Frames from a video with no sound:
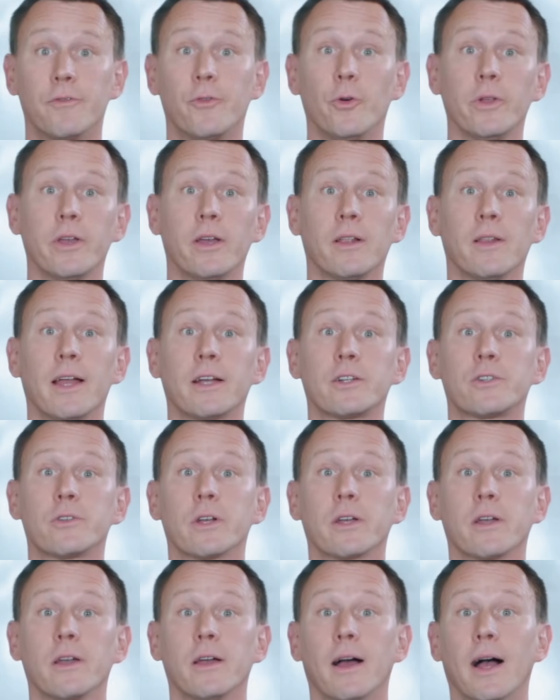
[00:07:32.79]
Fully
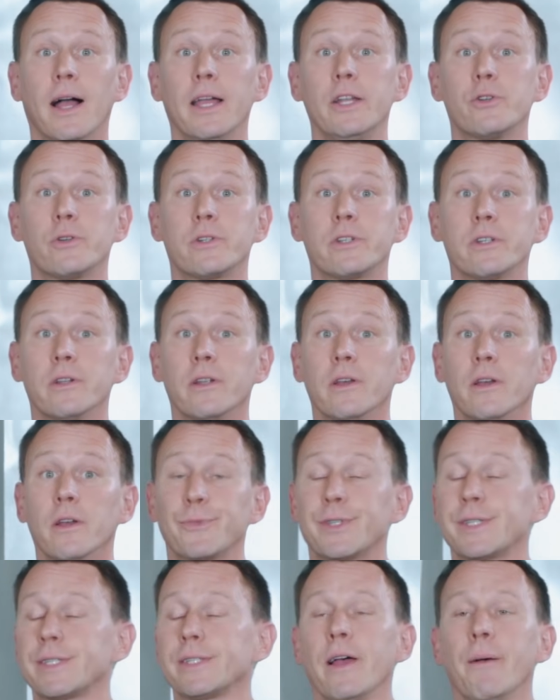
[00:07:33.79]
electric, hydrogen,
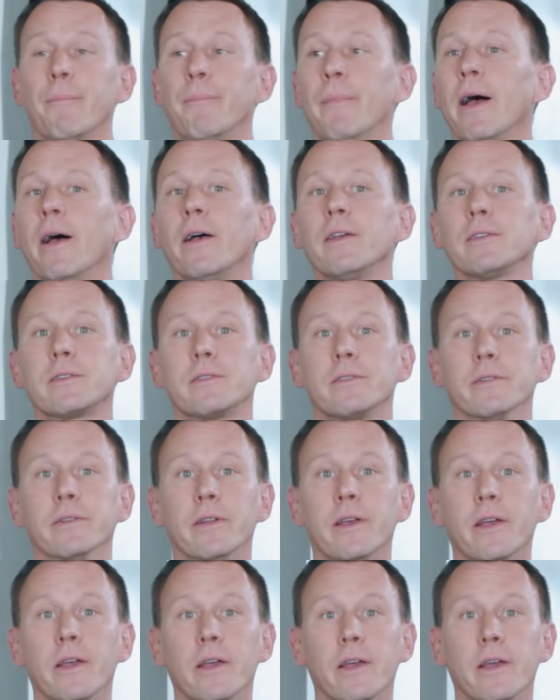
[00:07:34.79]
something else, and